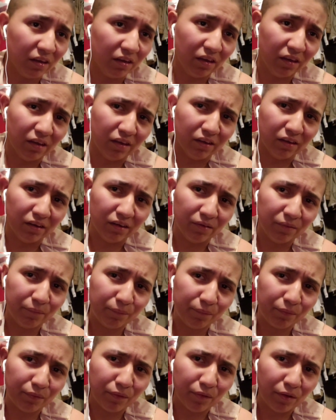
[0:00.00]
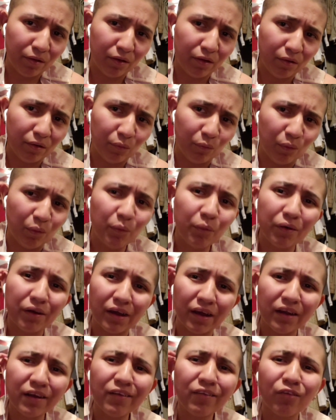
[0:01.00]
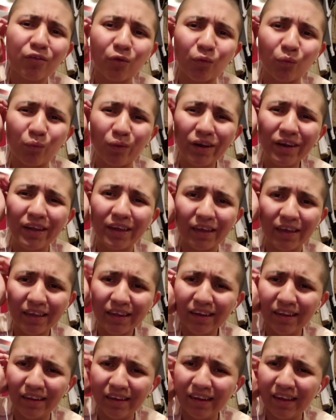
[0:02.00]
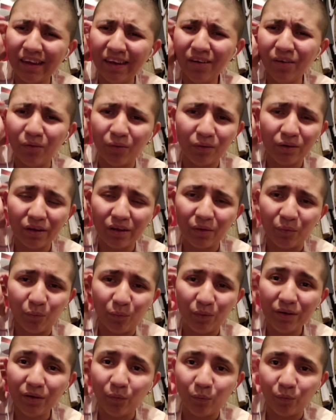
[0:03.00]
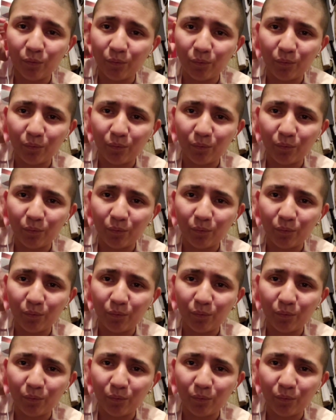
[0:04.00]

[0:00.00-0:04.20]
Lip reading: And we were kind of though really in and out. We